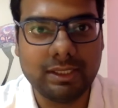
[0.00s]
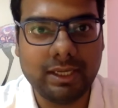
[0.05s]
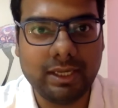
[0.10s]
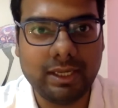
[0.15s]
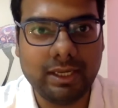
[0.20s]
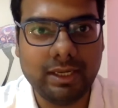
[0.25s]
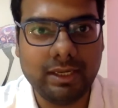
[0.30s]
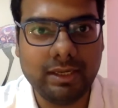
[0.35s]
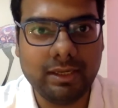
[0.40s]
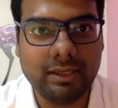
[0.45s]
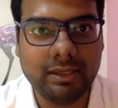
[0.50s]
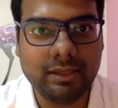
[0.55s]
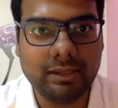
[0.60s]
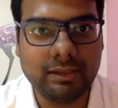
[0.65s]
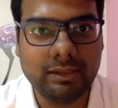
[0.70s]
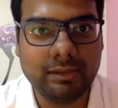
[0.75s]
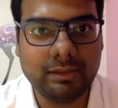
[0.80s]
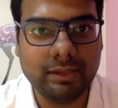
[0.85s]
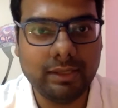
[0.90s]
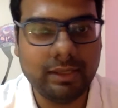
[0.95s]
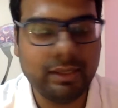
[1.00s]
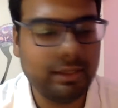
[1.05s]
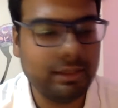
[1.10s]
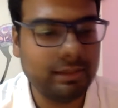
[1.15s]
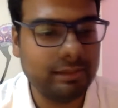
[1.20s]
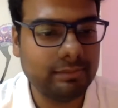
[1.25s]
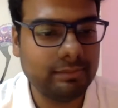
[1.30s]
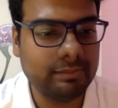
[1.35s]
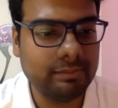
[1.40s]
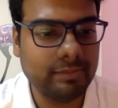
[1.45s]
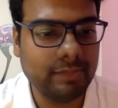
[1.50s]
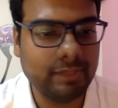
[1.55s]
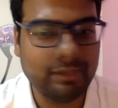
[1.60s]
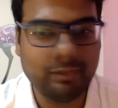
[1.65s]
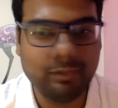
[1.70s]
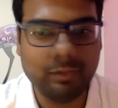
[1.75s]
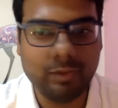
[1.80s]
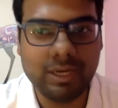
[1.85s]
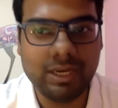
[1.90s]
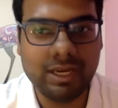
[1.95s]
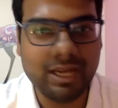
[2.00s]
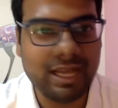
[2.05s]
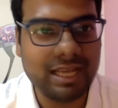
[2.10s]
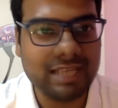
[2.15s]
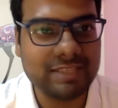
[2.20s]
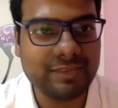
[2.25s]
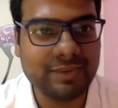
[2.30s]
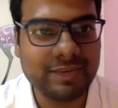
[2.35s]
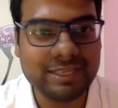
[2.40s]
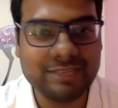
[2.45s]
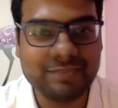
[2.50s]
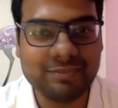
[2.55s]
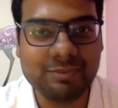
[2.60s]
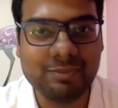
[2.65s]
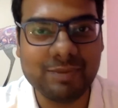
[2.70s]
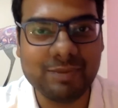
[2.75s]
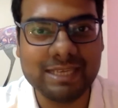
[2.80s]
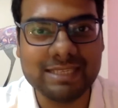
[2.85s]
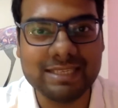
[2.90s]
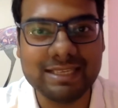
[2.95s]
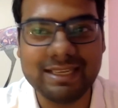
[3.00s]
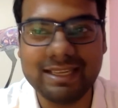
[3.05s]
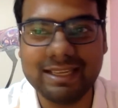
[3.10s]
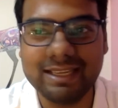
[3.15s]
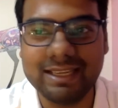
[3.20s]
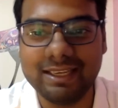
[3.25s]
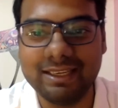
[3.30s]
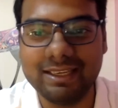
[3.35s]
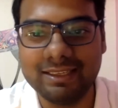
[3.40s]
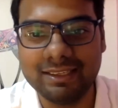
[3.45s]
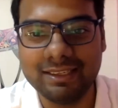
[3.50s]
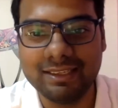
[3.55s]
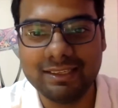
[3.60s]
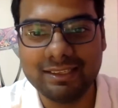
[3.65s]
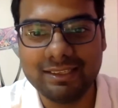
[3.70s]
And one last question from my side again.